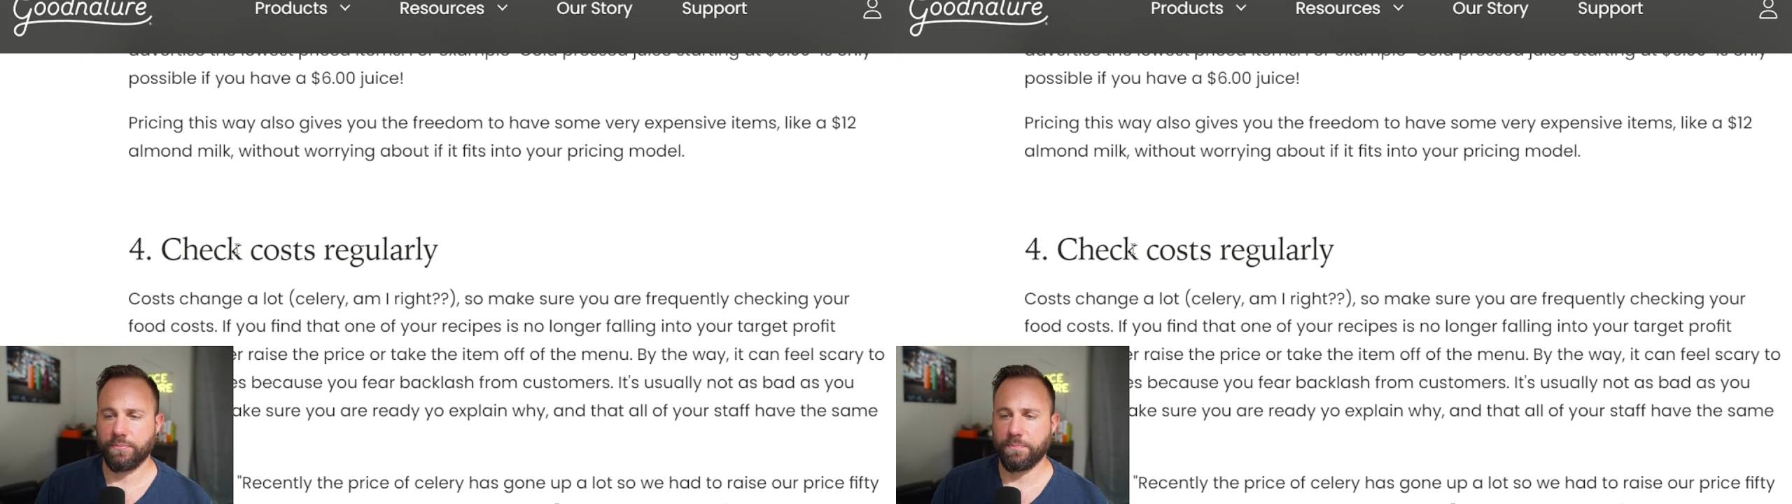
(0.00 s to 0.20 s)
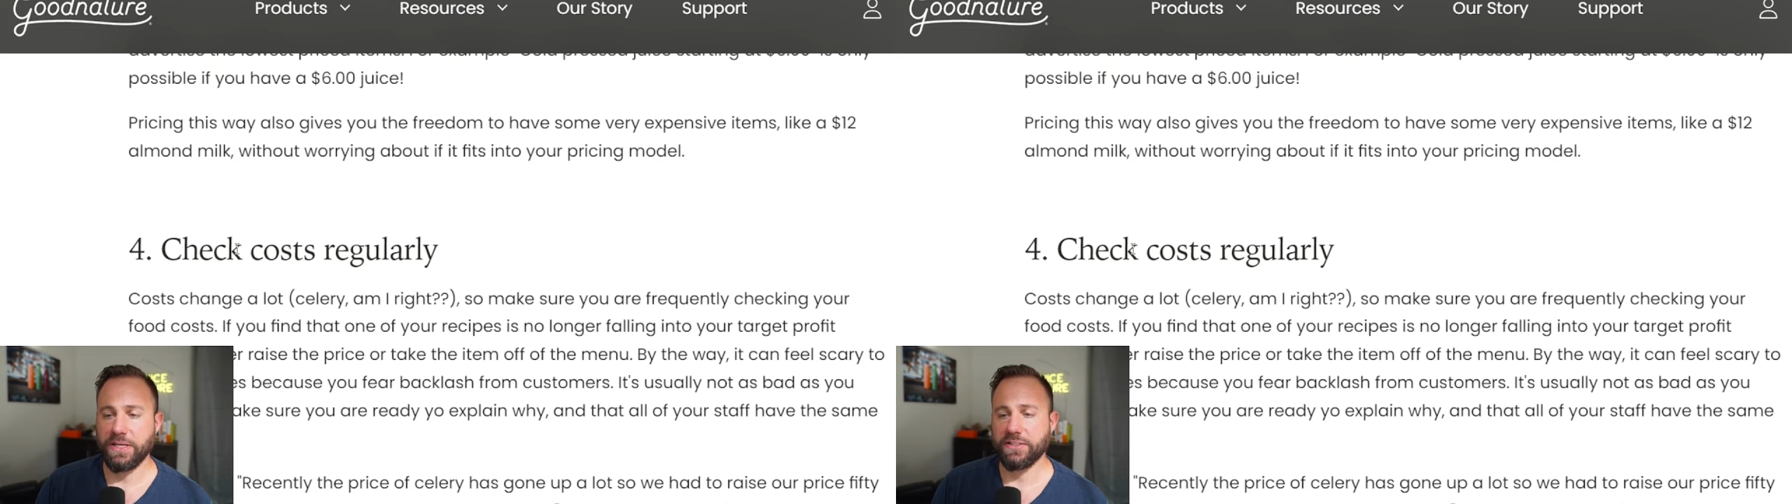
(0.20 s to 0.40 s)

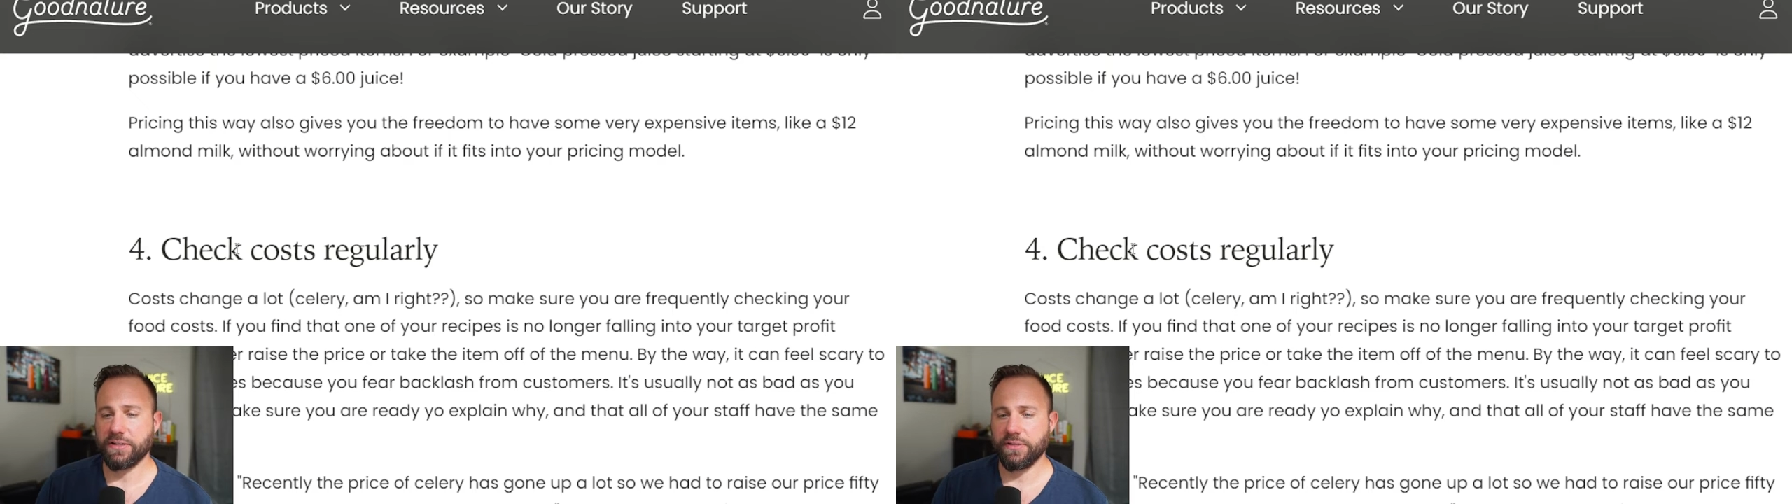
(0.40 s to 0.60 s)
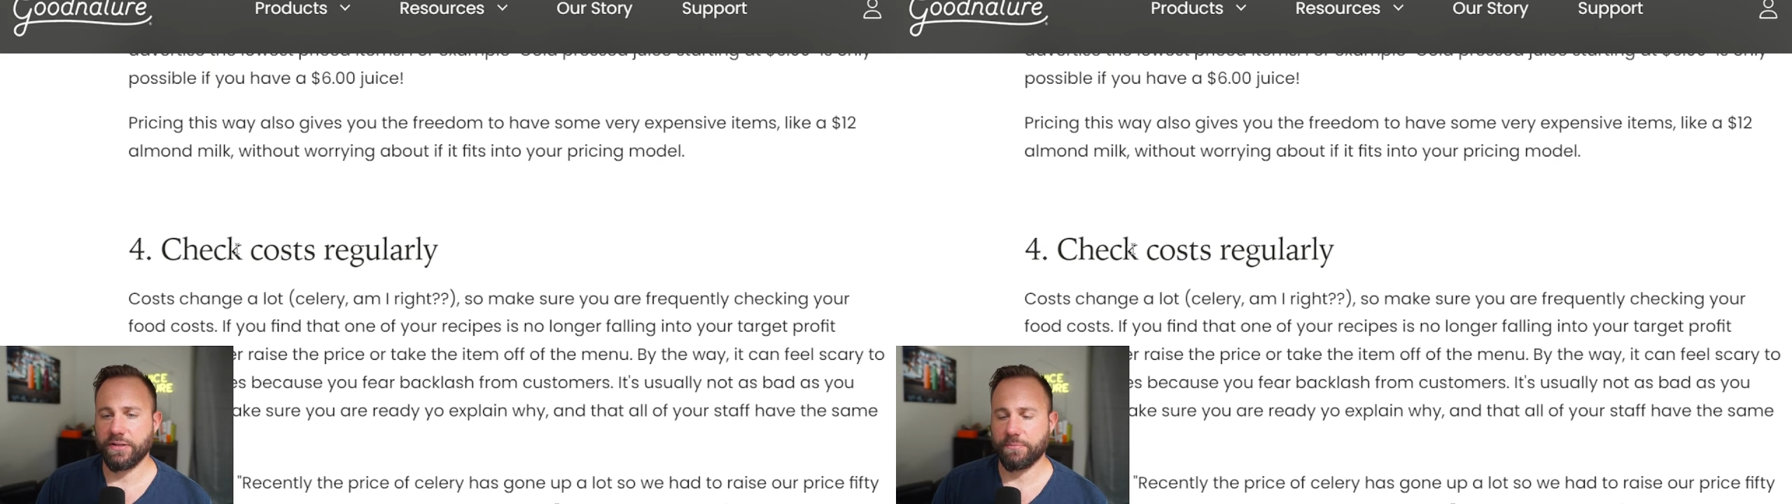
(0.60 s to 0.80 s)

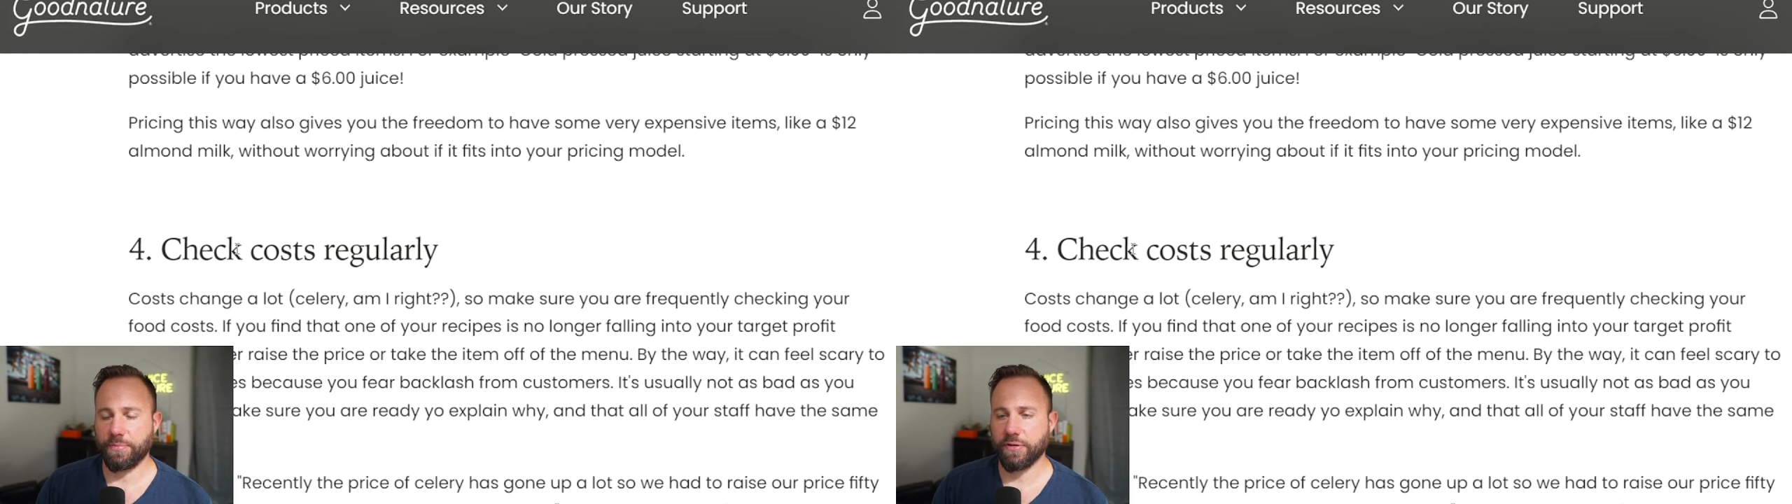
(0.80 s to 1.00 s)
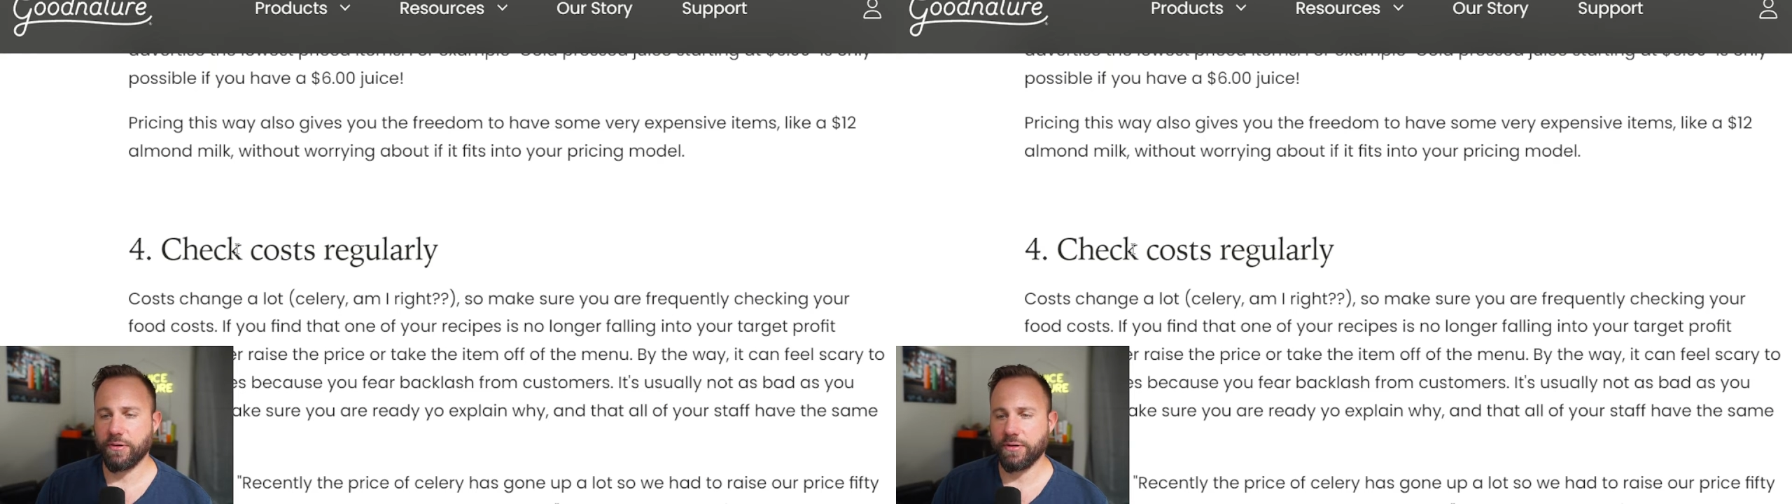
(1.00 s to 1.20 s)
basically
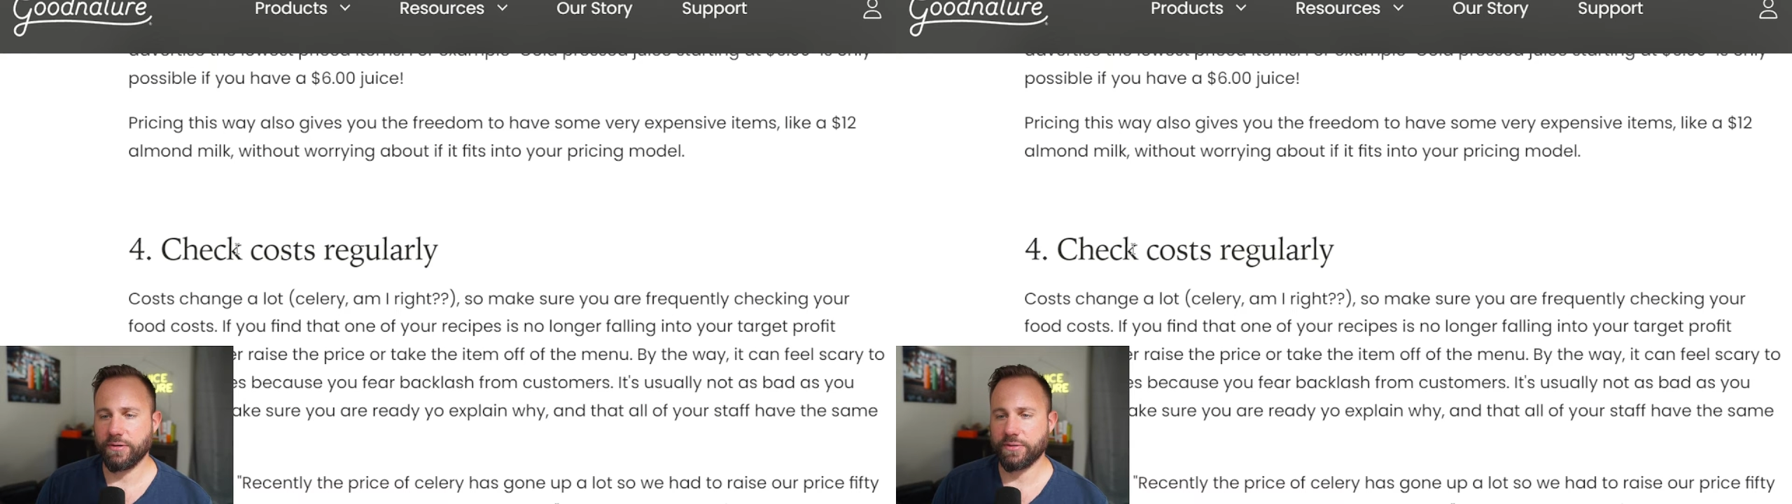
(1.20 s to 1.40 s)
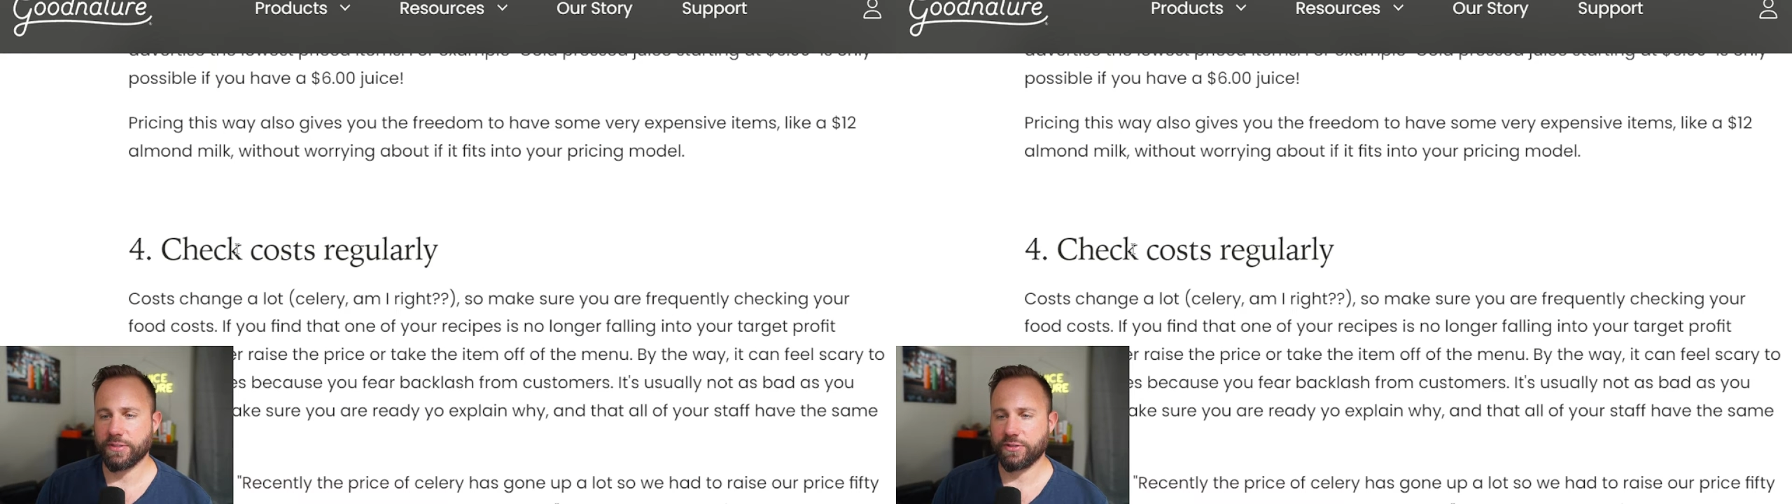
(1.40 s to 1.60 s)

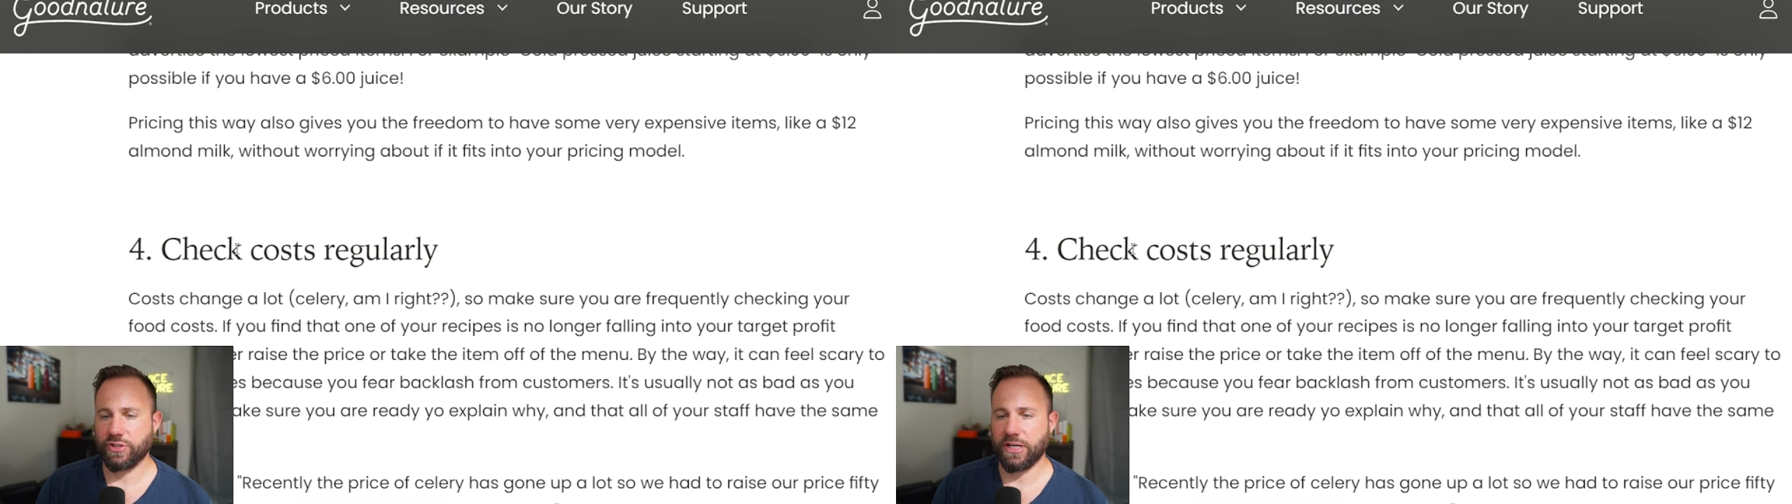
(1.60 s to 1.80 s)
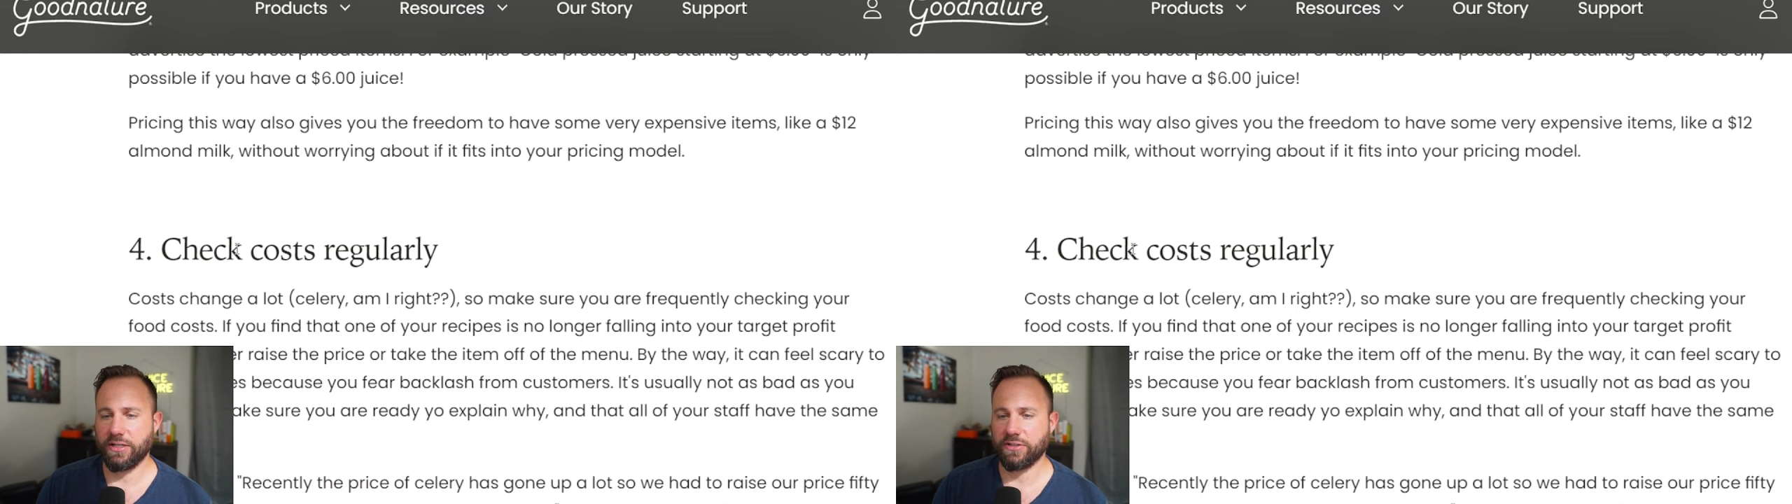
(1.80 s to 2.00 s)
prices
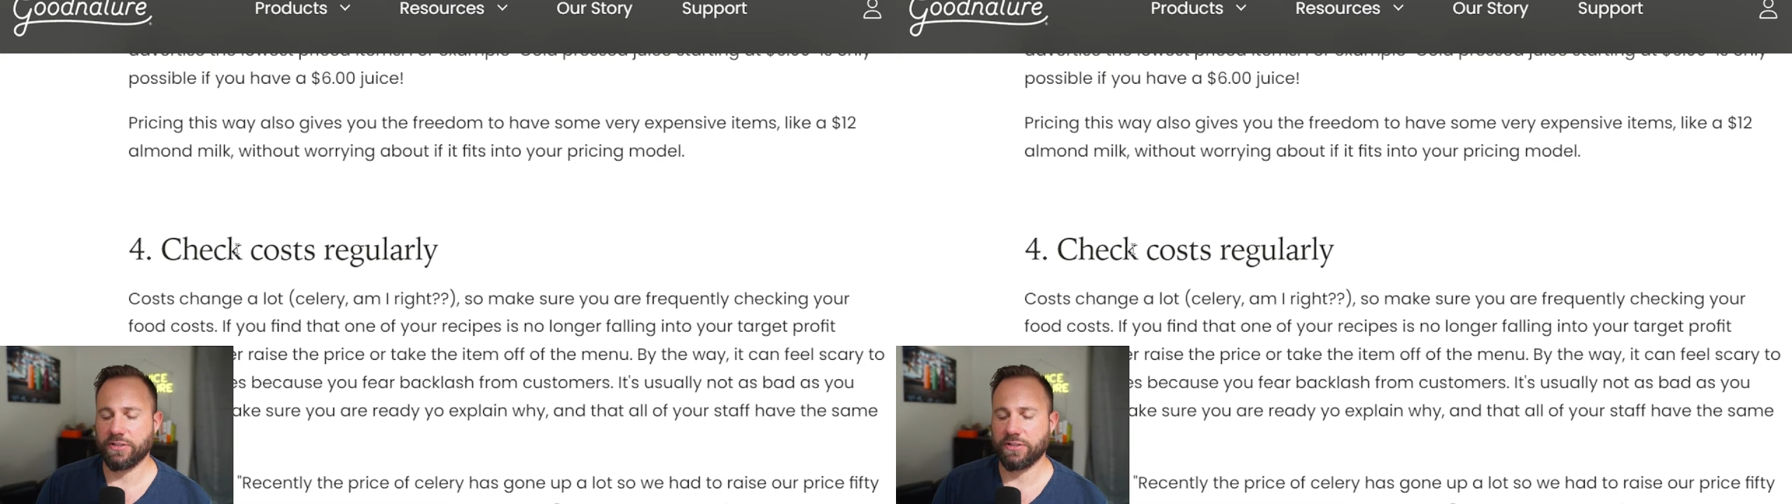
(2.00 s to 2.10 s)
change